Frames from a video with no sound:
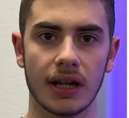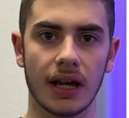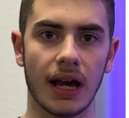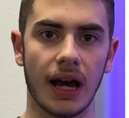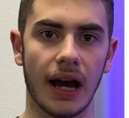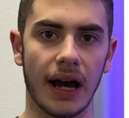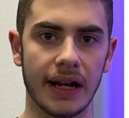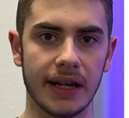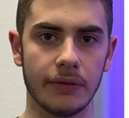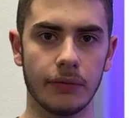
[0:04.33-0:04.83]

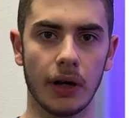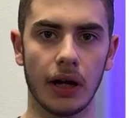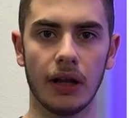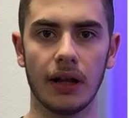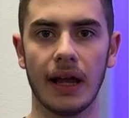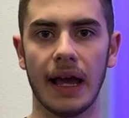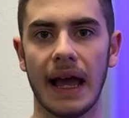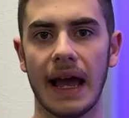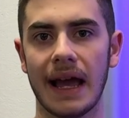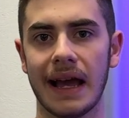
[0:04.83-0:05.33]
Honeywell
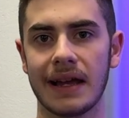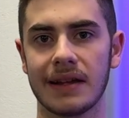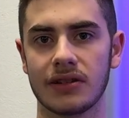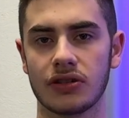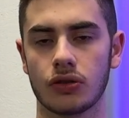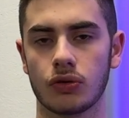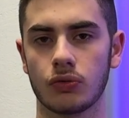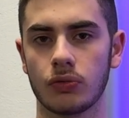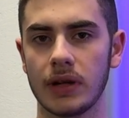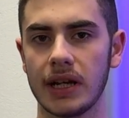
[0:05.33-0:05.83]
has
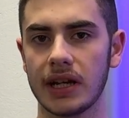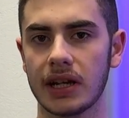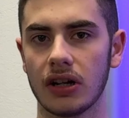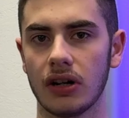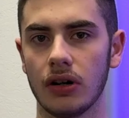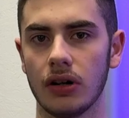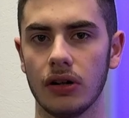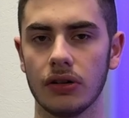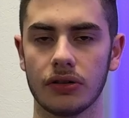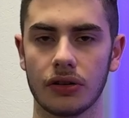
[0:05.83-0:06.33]

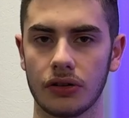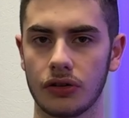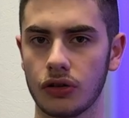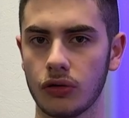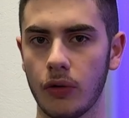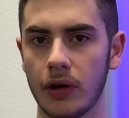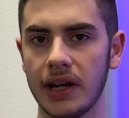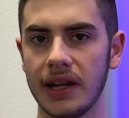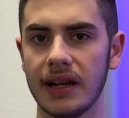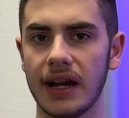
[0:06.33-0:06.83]
recalled
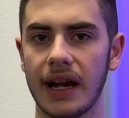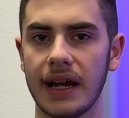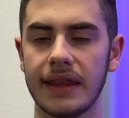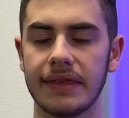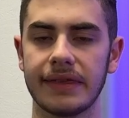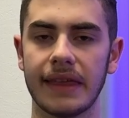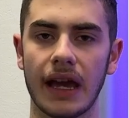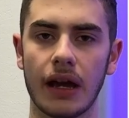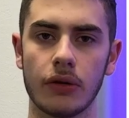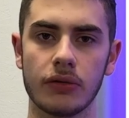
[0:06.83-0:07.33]

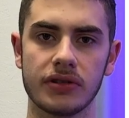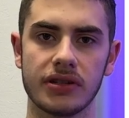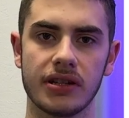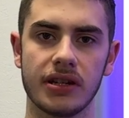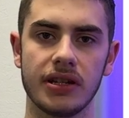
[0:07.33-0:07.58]
29,000